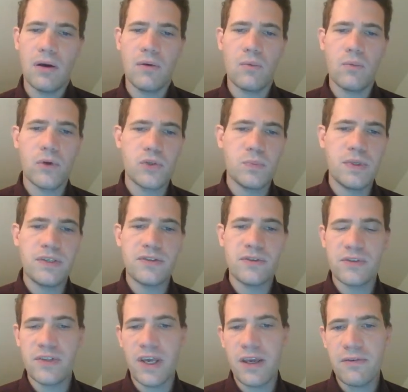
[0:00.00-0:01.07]
which piece
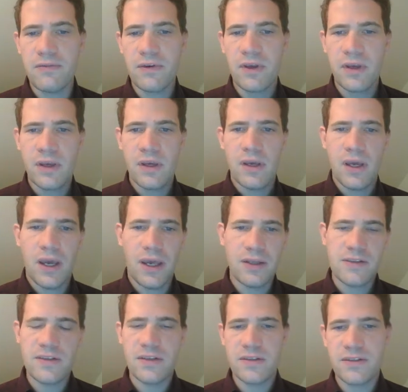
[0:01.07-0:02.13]
to save.
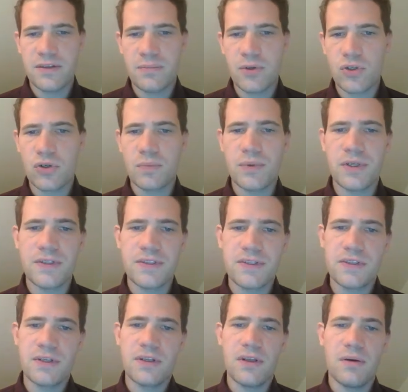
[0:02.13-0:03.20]
And since the bishop
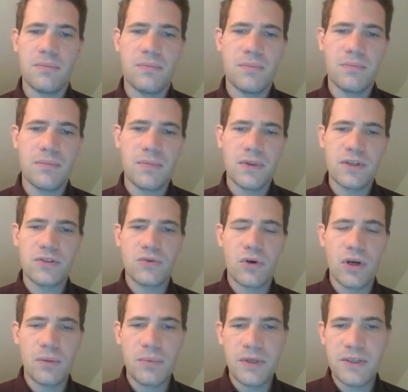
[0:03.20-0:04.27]
is the
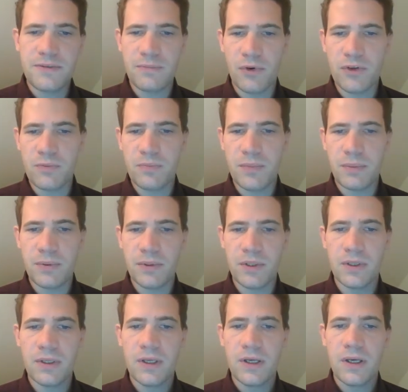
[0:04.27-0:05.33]
stronger piece, most
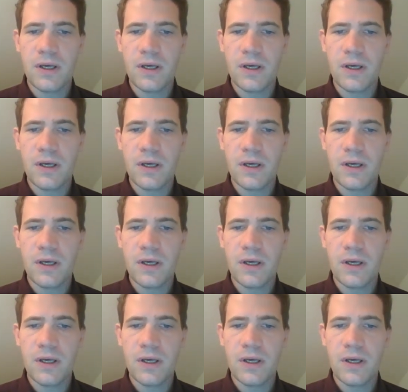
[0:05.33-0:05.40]
people